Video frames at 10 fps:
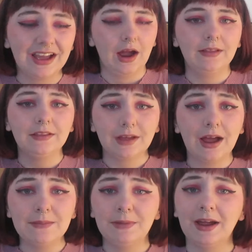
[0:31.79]
At the
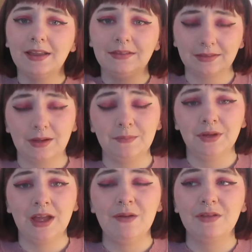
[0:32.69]
time back in December,
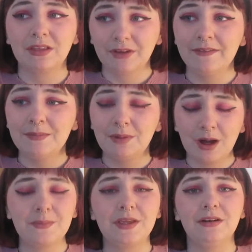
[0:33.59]
it was a very
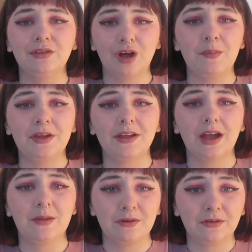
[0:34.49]
popular topic
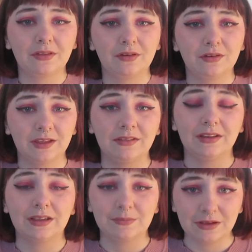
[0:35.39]
amongst the
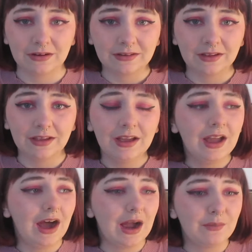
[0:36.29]
autistic community.
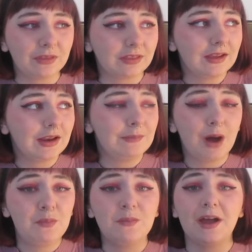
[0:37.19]
I was seeing it
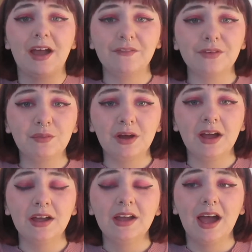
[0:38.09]
pop up
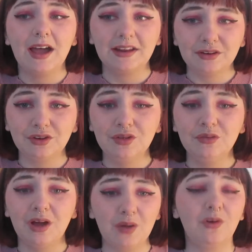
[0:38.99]
everywhere and I knew
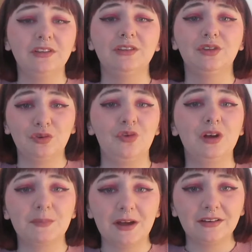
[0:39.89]
I wanted to talk
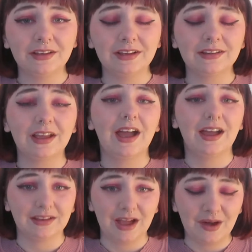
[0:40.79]
about it,
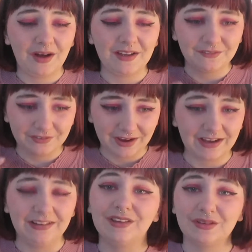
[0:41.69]
and now I'm
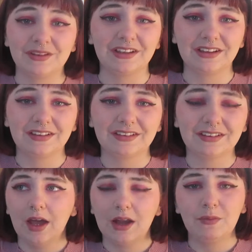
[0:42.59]
finally doing it.
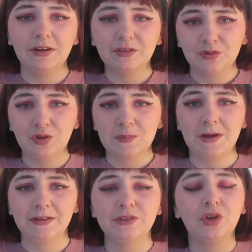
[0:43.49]
And I wanted to talk
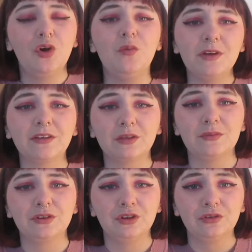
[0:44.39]
about it not only as
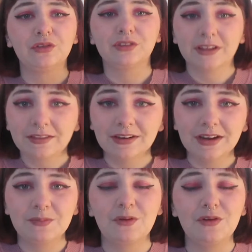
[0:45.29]
someone who's
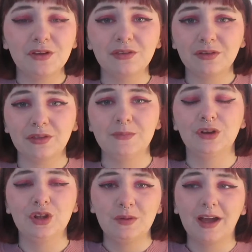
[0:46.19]
autistic, but also as someone
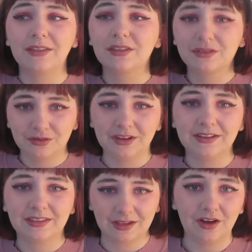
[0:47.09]
who has
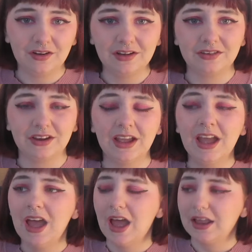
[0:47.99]
studied psychology
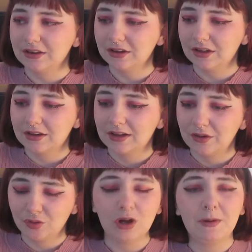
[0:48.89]
and can
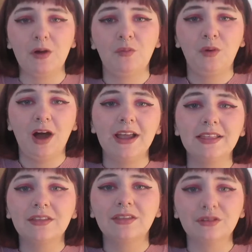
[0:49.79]
talk about why
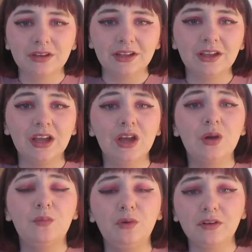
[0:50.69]
this study
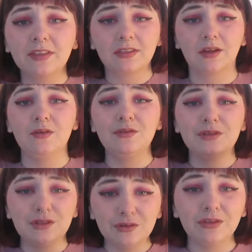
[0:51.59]
was so
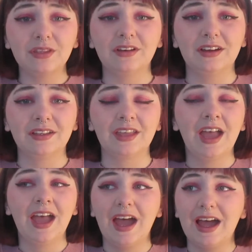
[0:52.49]
useless
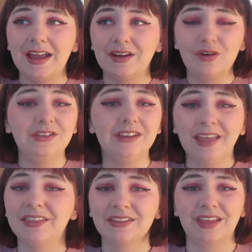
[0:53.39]
and
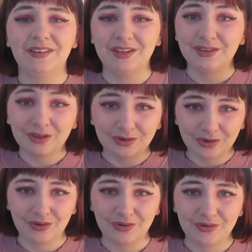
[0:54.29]
unnecessary to
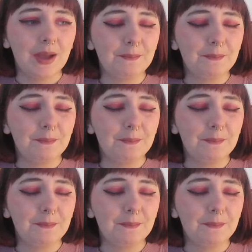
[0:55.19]
do.